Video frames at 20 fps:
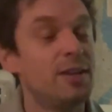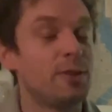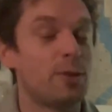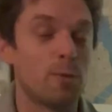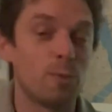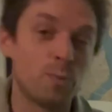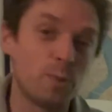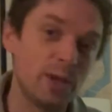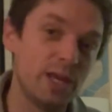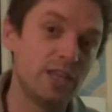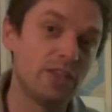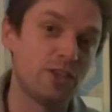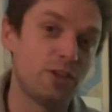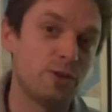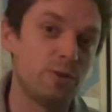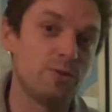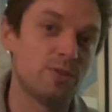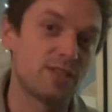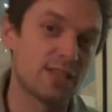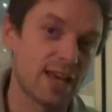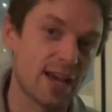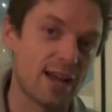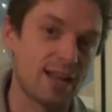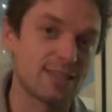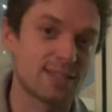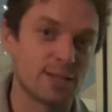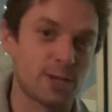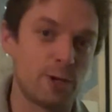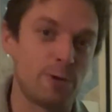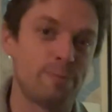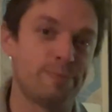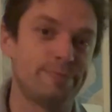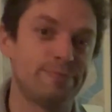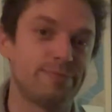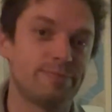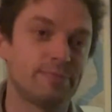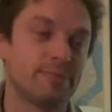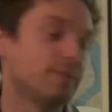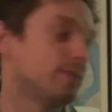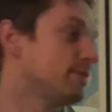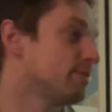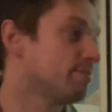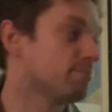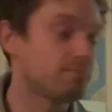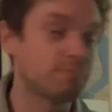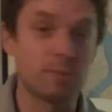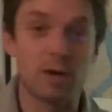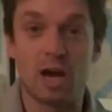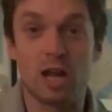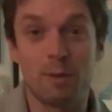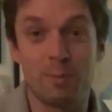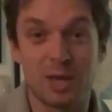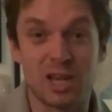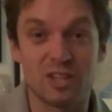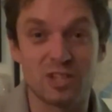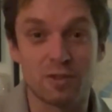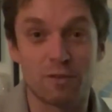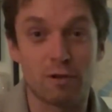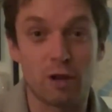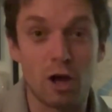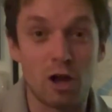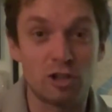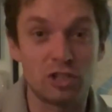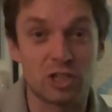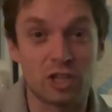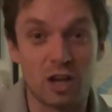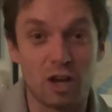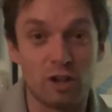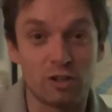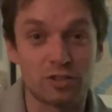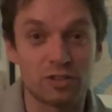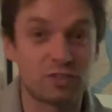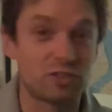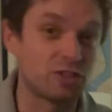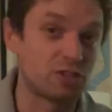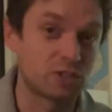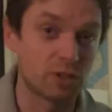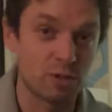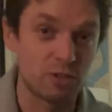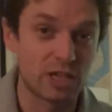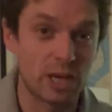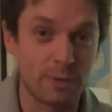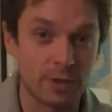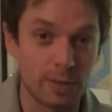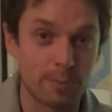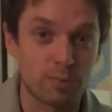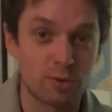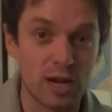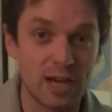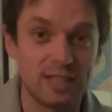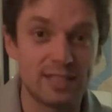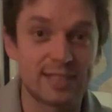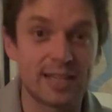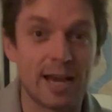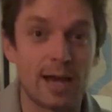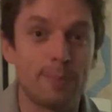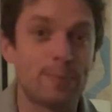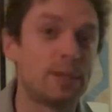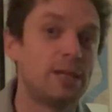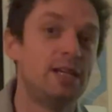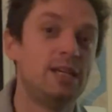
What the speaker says: that we used at home, partly because of large costs associated with the price cap,